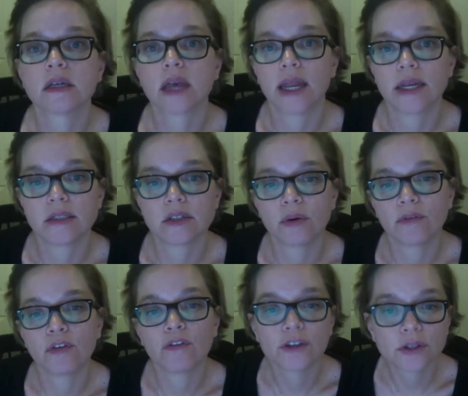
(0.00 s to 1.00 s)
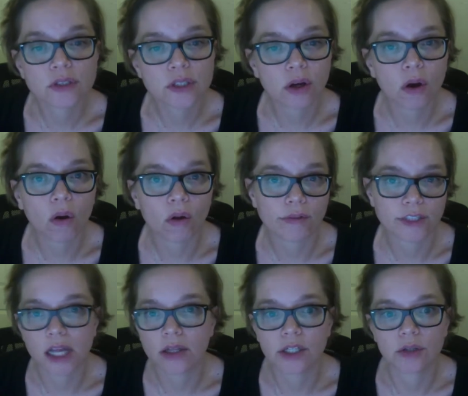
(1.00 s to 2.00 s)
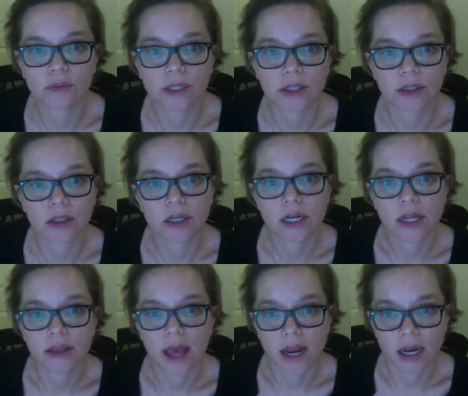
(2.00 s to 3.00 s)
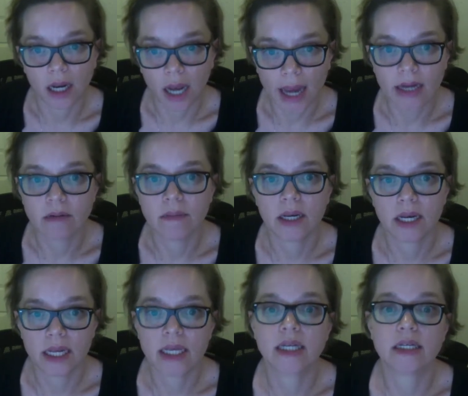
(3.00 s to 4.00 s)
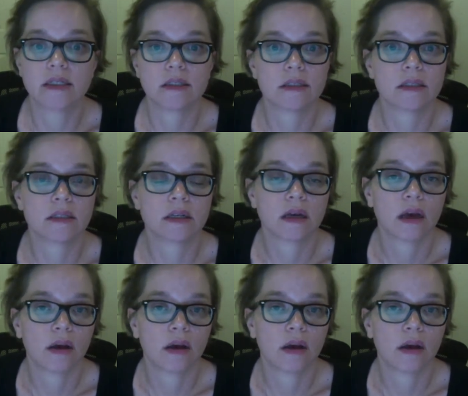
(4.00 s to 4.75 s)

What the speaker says: And so it fulfills the goal of telling your reader that enlightenment is